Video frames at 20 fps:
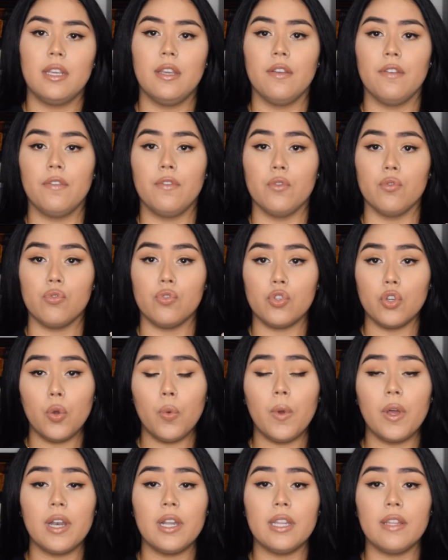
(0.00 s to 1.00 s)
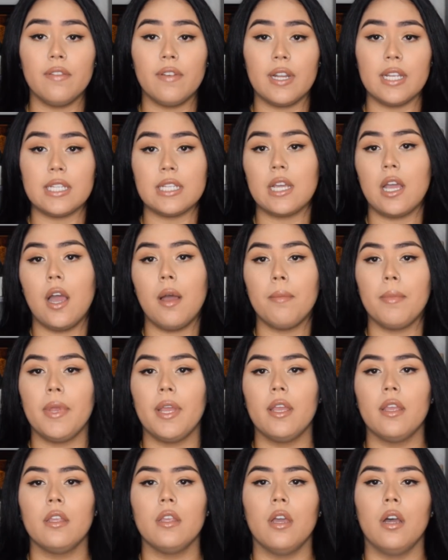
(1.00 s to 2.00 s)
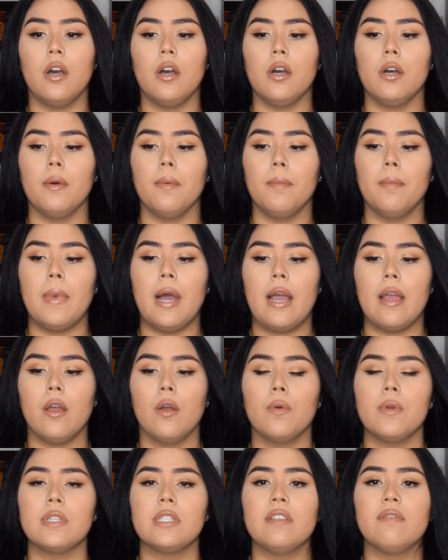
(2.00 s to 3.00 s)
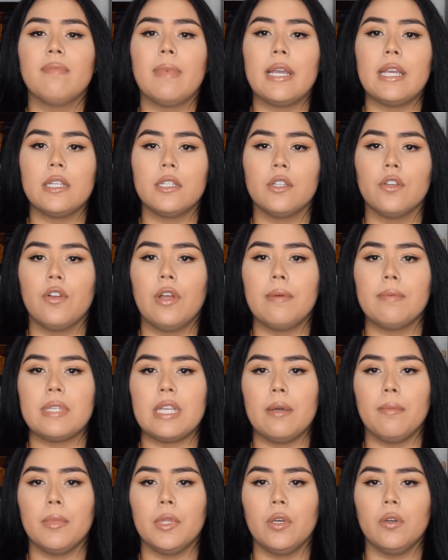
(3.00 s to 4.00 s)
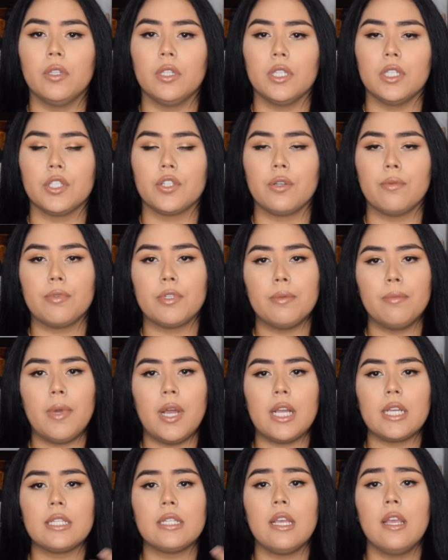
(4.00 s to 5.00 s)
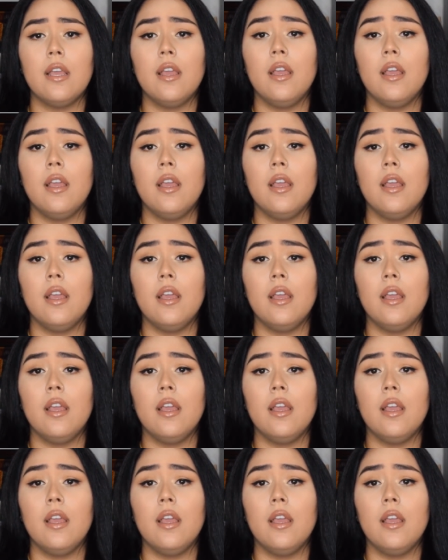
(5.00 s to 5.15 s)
If you don't want to leave it as a comment, I always leave my Instagram down below in the description box.